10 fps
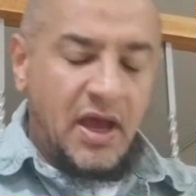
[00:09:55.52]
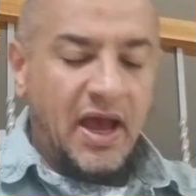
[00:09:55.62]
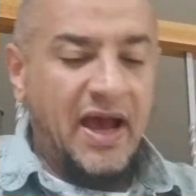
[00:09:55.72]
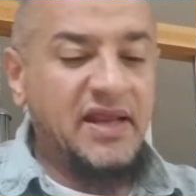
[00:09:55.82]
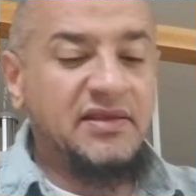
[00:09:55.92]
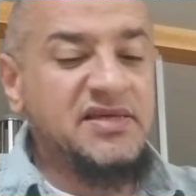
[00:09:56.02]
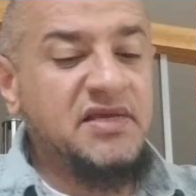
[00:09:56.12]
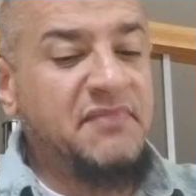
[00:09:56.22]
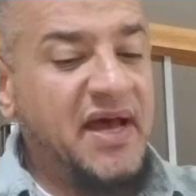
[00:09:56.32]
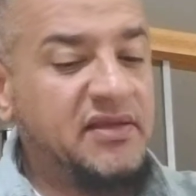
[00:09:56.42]
And it
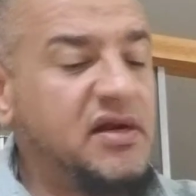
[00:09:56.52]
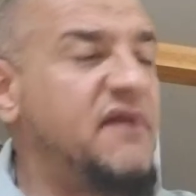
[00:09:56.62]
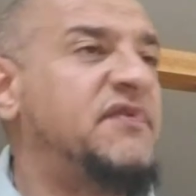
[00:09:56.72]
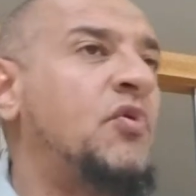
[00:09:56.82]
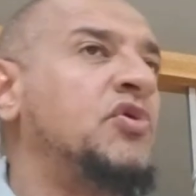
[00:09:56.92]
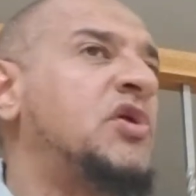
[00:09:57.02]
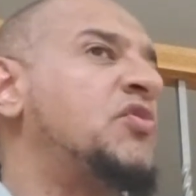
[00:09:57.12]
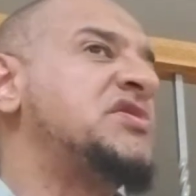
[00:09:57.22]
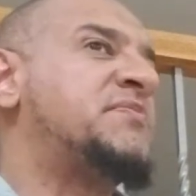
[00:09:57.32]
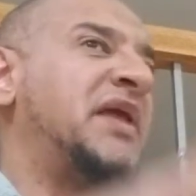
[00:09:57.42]
doesn't matter if the water
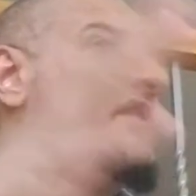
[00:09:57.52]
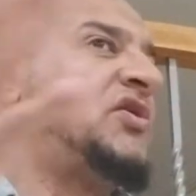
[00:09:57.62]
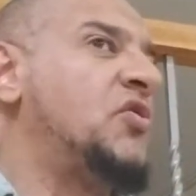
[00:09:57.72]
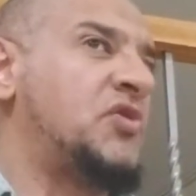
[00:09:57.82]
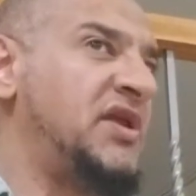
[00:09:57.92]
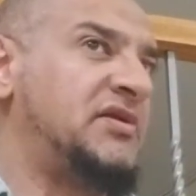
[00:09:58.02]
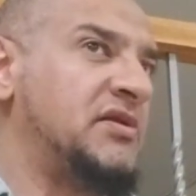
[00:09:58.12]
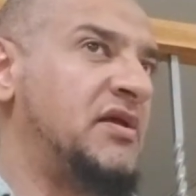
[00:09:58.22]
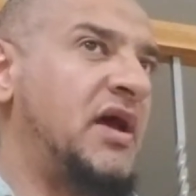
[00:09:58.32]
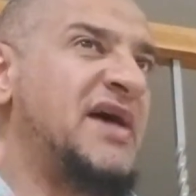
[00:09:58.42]
was plenty or
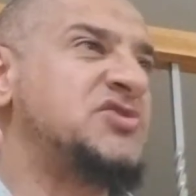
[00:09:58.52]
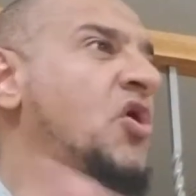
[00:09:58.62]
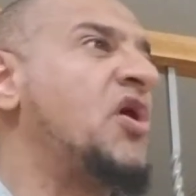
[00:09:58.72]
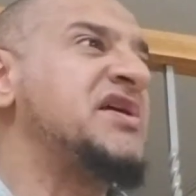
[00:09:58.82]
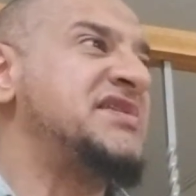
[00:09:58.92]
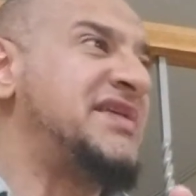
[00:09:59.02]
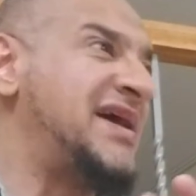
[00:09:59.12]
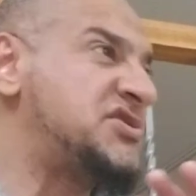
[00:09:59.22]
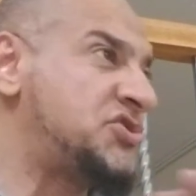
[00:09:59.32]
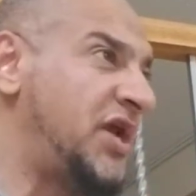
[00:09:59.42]
little, as long as it
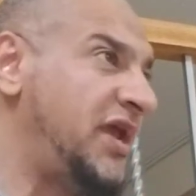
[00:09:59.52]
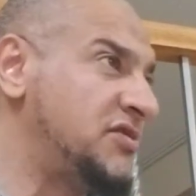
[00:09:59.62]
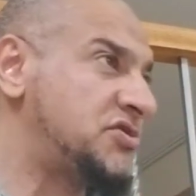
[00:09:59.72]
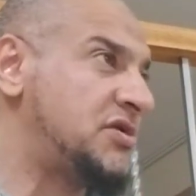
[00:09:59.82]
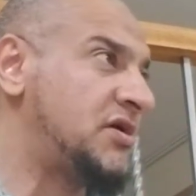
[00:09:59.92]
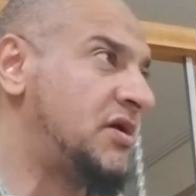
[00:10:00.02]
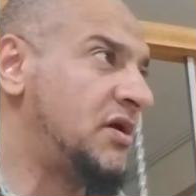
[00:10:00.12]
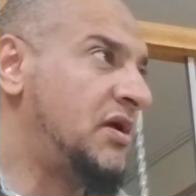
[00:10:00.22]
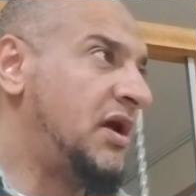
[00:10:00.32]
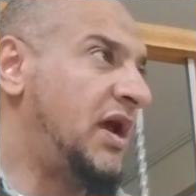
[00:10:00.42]
has changed
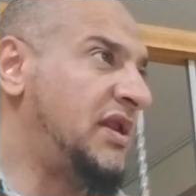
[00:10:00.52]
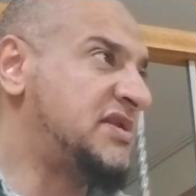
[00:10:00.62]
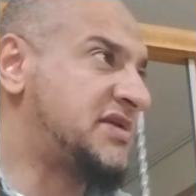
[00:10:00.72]
in its